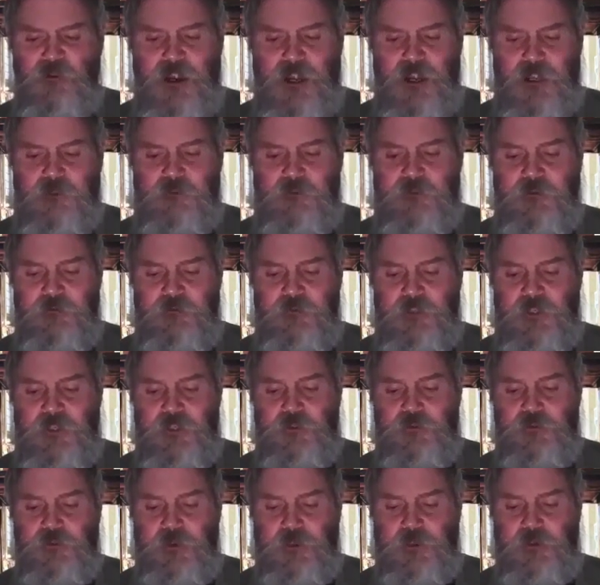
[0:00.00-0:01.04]
For the whole
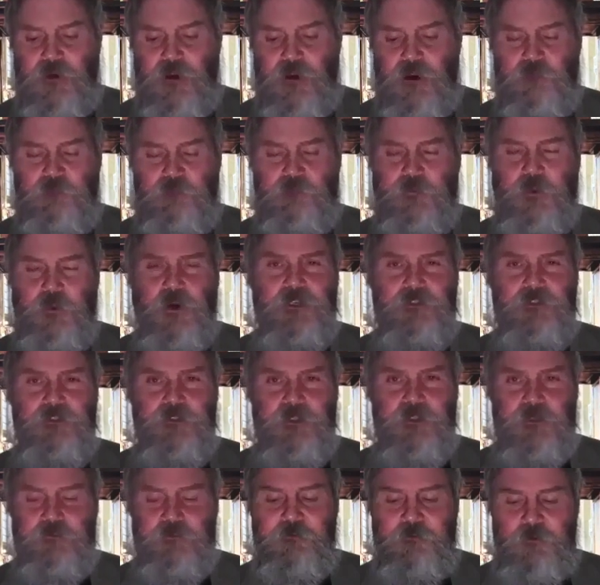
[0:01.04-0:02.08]
house of Israel
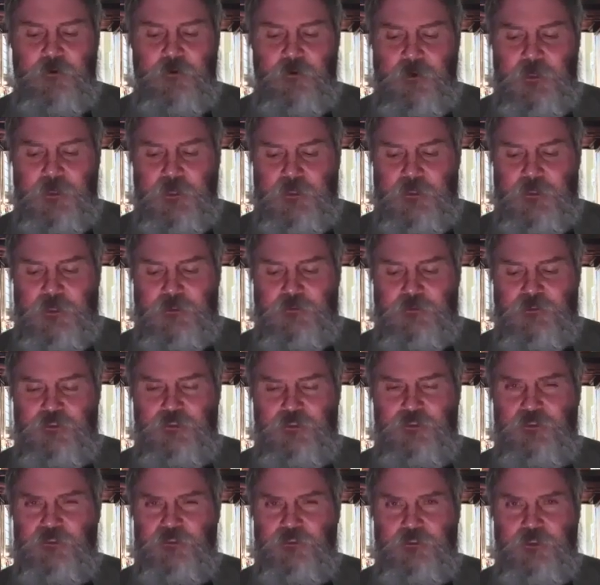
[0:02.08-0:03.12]
are brazen of
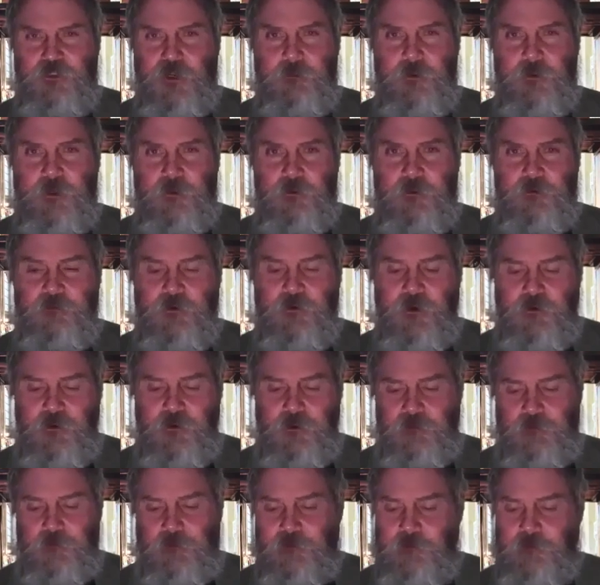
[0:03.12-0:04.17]
forehead and
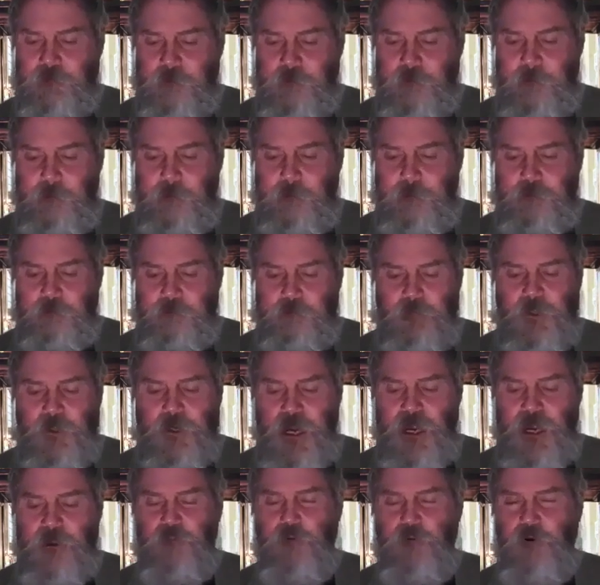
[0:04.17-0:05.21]
stubborn of heart
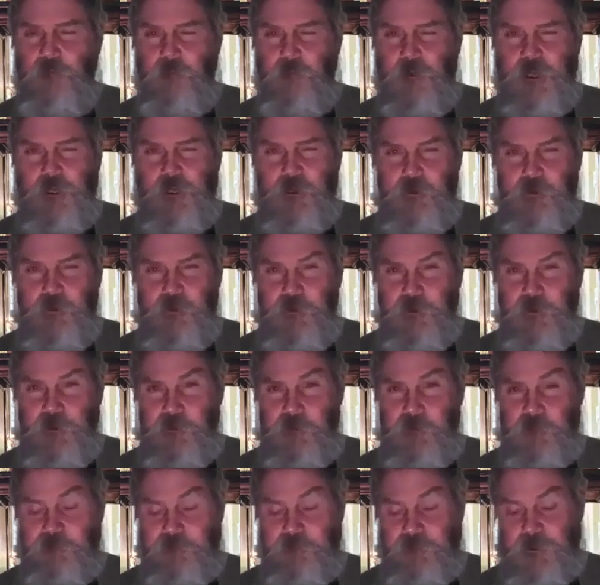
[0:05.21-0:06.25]
that I will
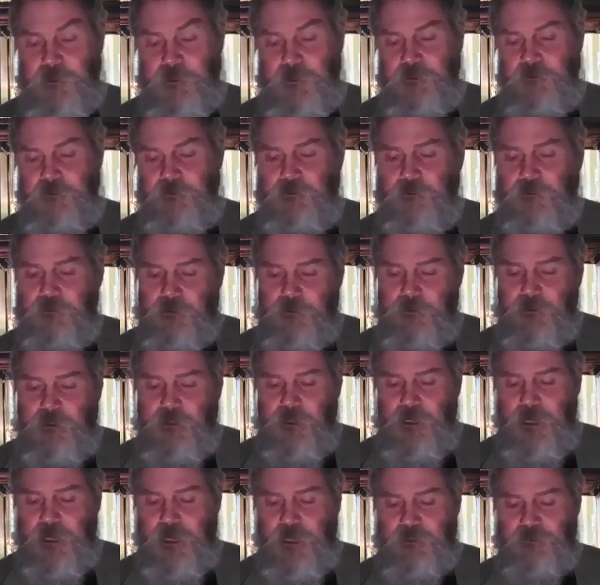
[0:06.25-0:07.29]
make your
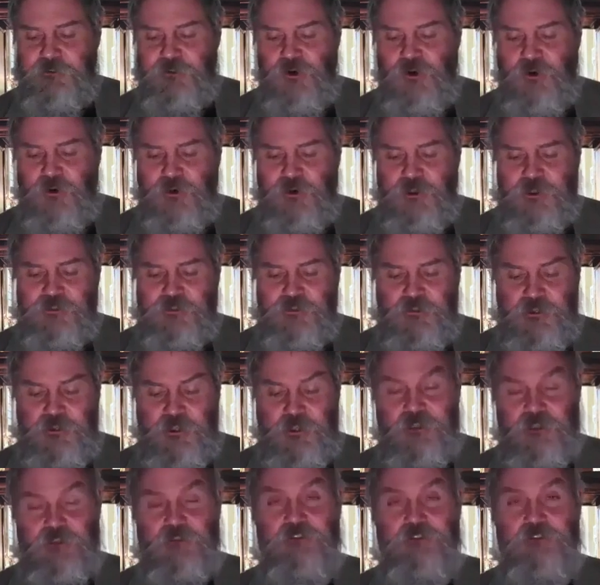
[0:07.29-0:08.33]
face as
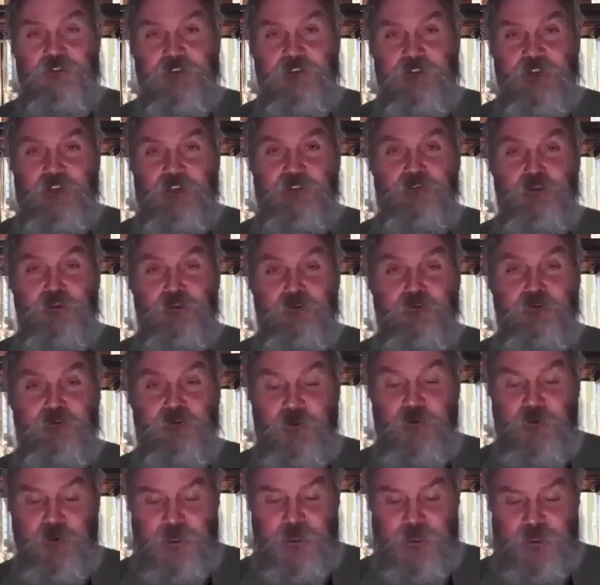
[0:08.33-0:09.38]
hard as theirs,
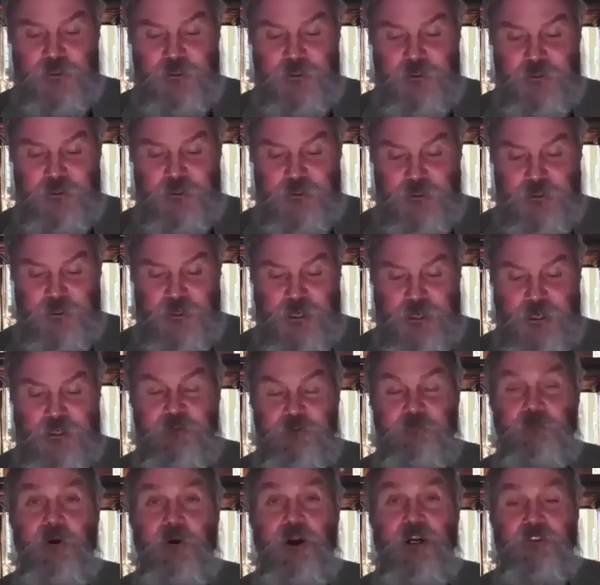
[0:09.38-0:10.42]
and your
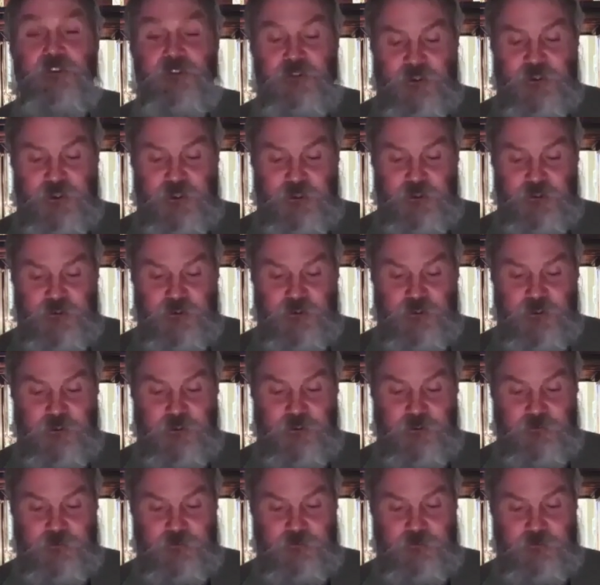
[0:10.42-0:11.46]
forehead as
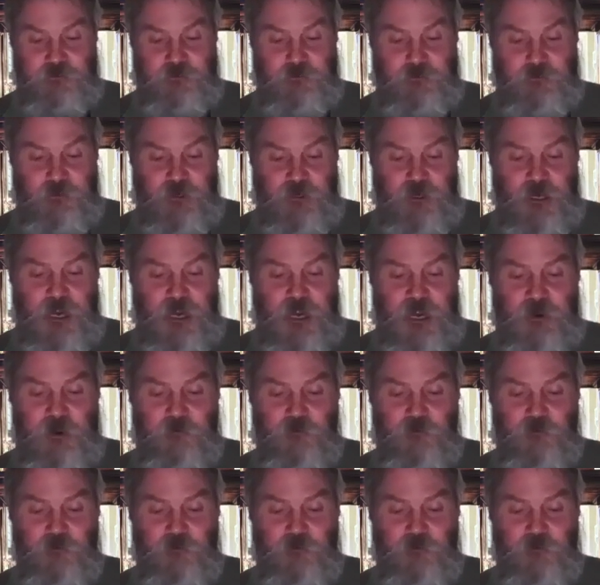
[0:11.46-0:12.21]
brazen as theirs.